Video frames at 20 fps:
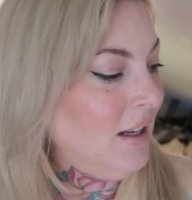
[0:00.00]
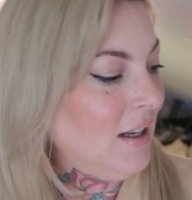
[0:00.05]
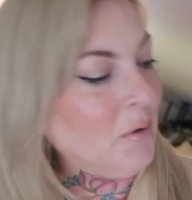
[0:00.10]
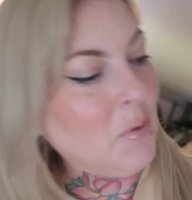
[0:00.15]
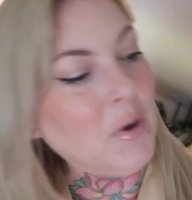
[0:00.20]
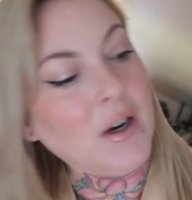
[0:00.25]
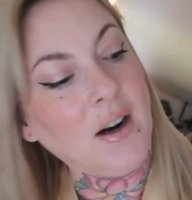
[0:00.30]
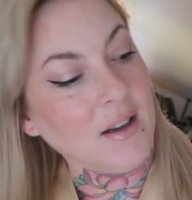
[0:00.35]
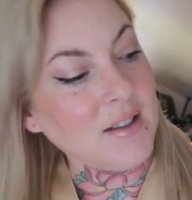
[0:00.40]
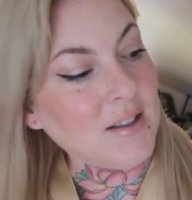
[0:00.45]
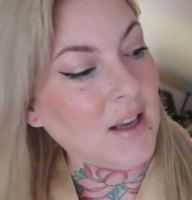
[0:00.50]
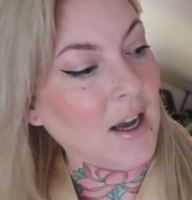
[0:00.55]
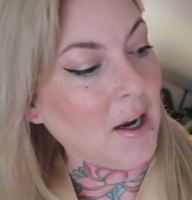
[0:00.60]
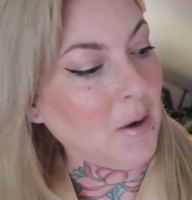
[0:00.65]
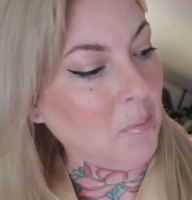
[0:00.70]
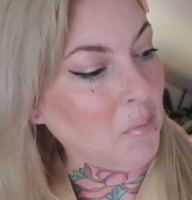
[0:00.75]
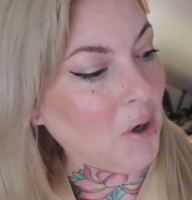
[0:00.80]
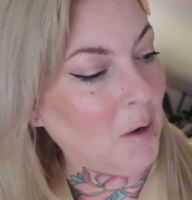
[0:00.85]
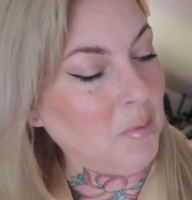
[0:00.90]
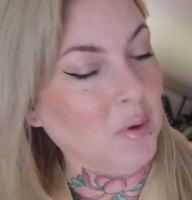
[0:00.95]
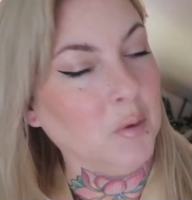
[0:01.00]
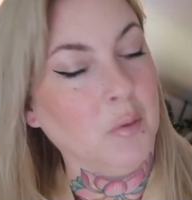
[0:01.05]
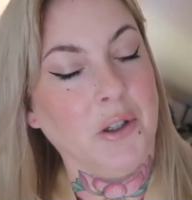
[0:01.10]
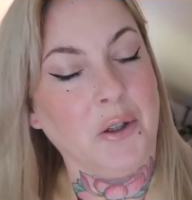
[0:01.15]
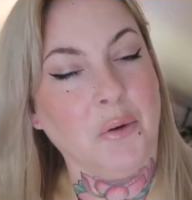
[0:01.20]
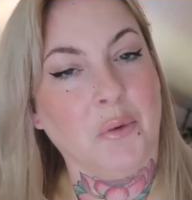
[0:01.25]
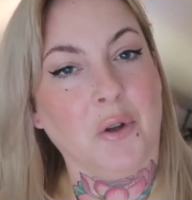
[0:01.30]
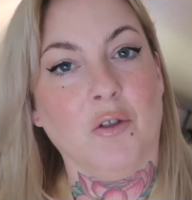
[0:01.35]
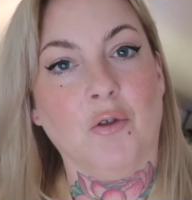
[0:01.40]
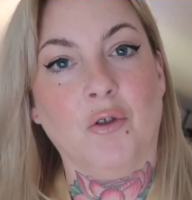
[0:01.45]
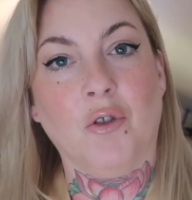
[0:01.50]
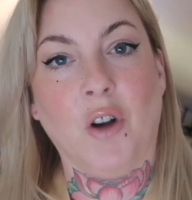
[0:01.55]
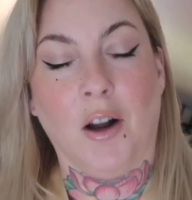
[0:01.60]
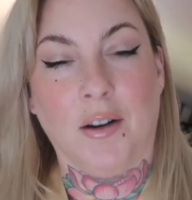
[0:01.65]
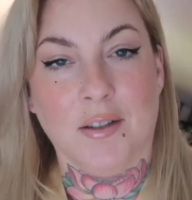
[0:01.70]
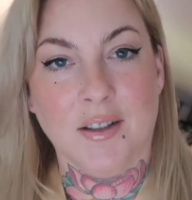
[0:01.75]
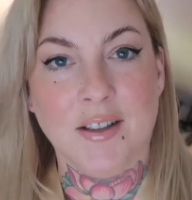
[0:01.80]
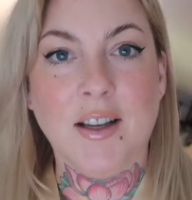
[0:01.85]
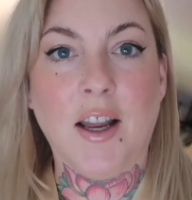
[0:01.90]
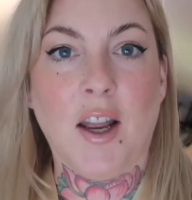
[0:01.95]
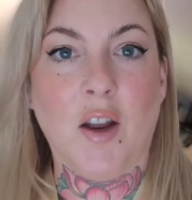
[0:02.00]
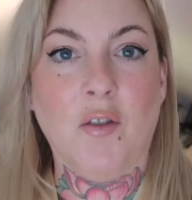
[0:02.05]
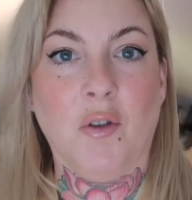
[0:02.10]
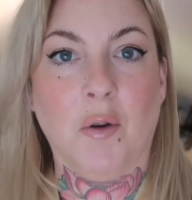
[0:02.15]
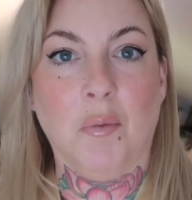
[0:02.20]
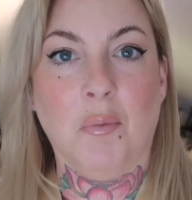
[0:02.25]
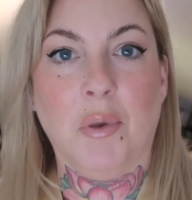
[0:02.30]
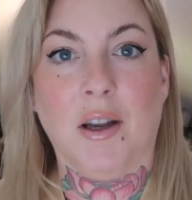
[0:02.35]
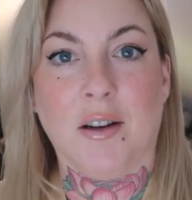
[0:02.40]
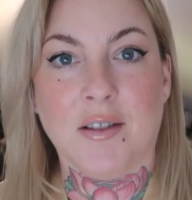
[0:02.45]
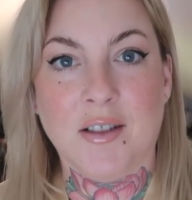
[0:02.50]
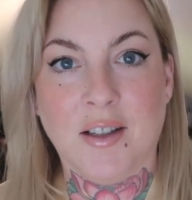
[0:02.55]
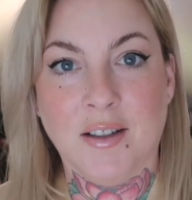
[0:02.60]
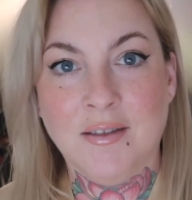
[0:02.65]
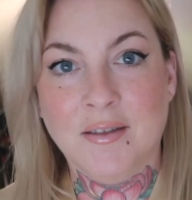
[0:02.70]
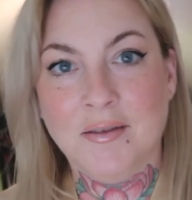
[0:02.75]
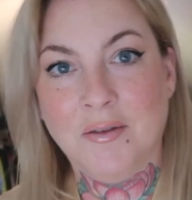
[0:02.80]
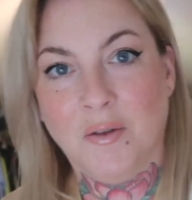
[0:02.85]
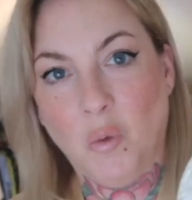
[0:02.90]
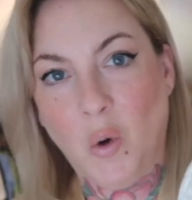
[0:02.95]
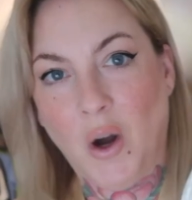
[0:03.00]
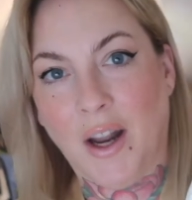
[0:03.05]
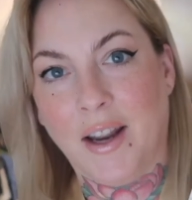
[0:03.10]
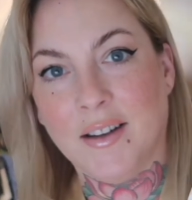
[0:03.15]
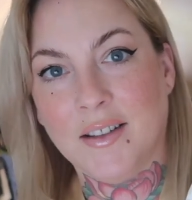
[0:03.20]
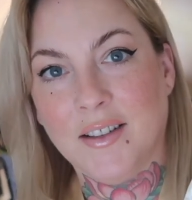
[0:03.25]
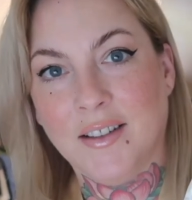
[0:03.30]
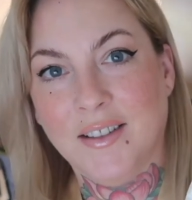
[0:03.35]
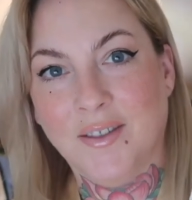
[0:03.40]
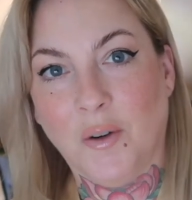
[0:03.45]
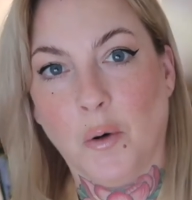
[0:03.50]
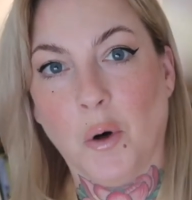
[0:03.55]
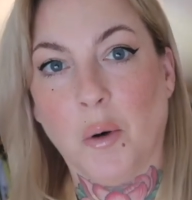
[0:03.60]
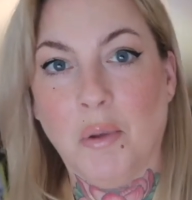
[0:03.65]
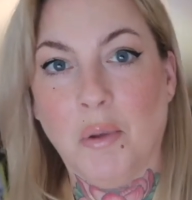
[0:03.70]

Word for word: Whereas I probably would have gone safe and picked white or